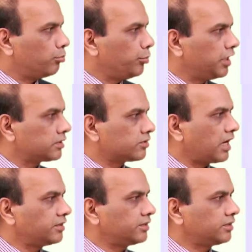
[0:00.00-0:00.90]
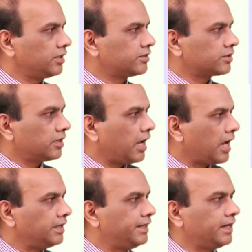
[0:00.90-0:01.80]
Mere statistics
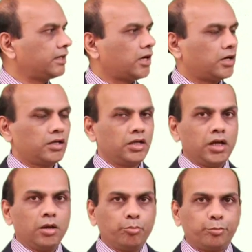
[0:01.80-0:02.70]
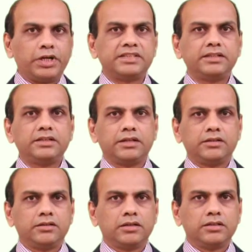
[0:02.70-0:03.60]
and data presented
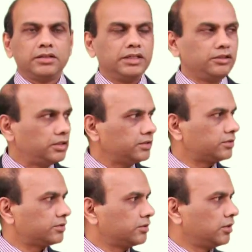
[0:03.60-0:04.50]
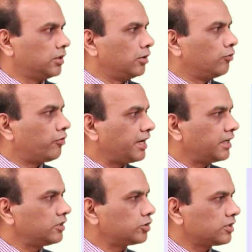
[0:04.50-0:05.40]
in this
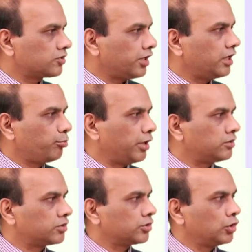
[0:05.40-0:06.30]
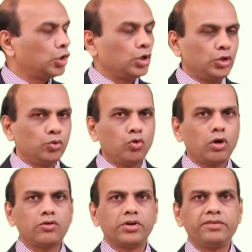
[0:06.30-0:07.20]
financial statements do
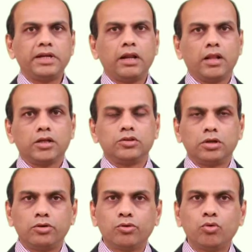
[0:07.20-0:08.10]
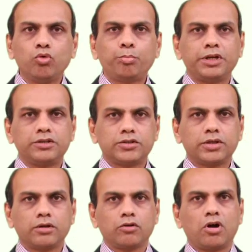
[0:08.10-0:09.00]
not reveal the true picture
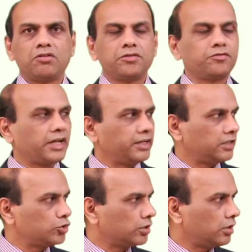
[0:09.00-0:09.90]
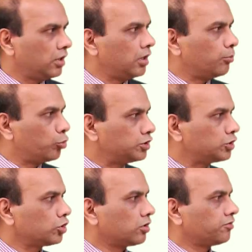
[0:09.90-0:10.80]
of a financial
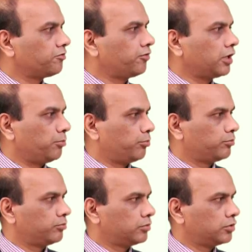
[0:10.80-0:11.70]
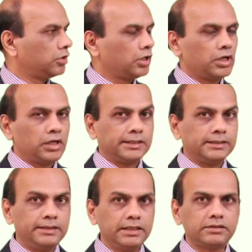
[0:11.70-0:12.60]
position of a firm.
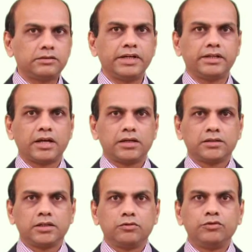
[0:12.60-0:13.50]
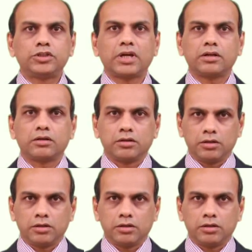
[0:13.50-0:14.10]
This data, which are